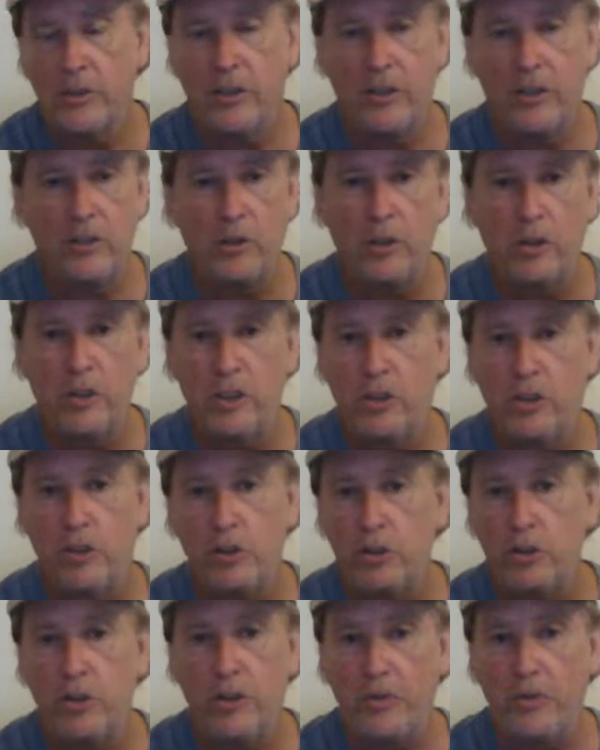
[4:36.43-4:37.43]
and so it just
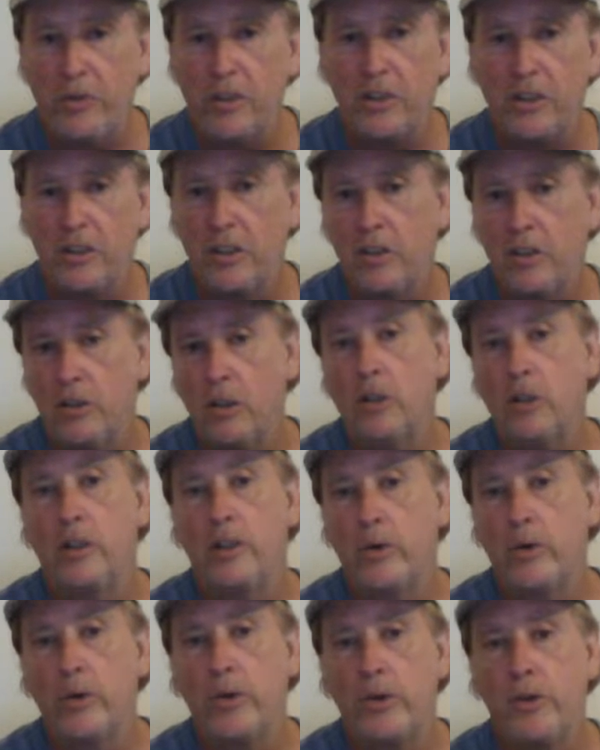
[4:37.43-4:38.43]
loosely fits into
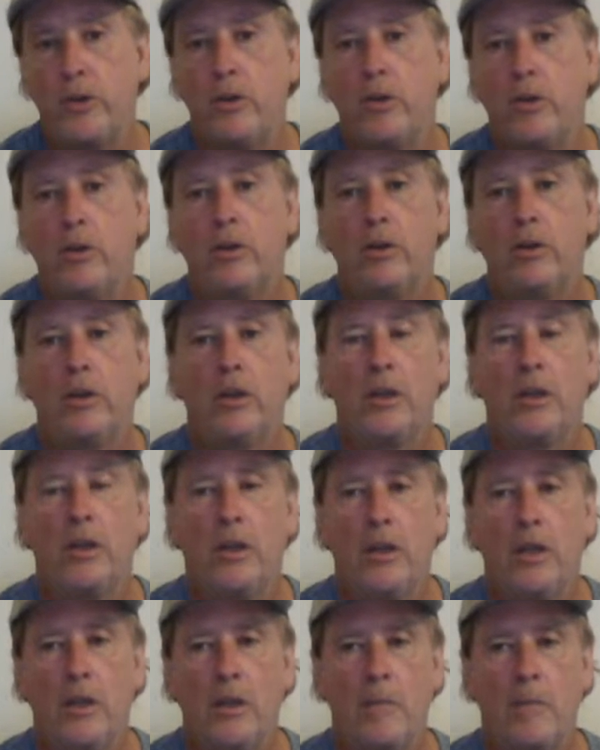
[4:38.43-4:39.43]
literature.
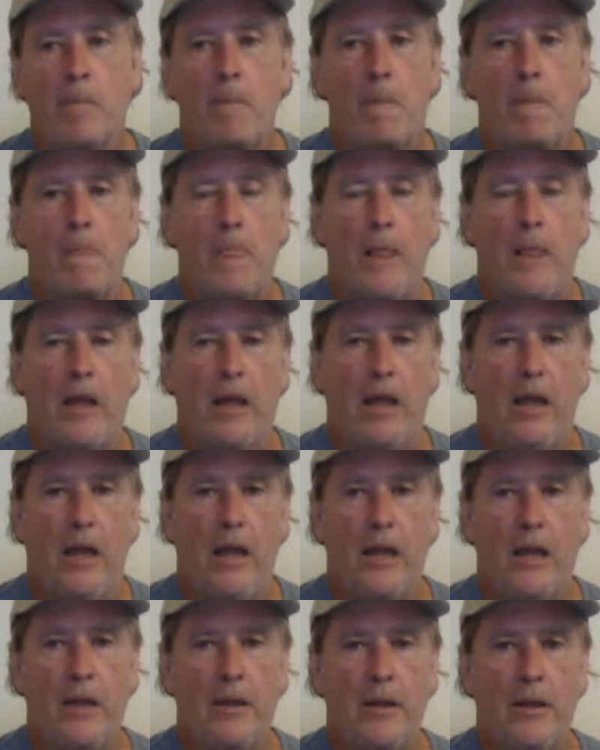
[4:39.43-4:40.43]

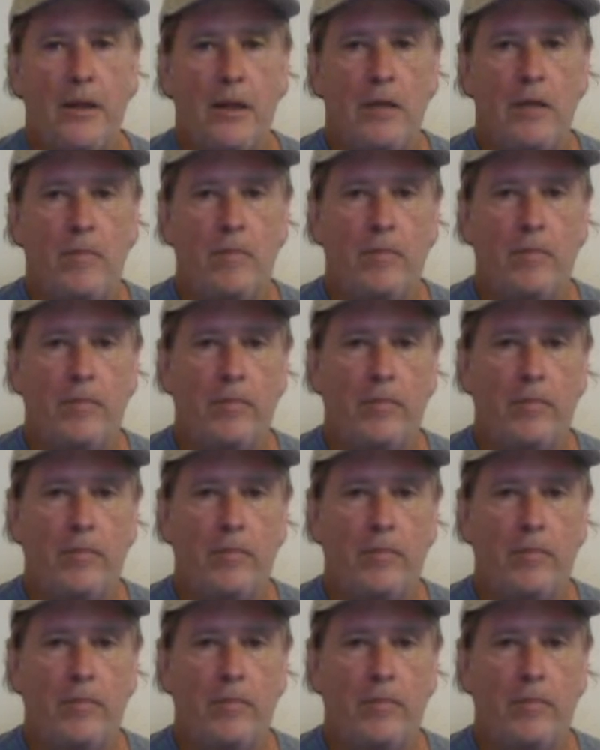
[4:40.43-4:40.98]
And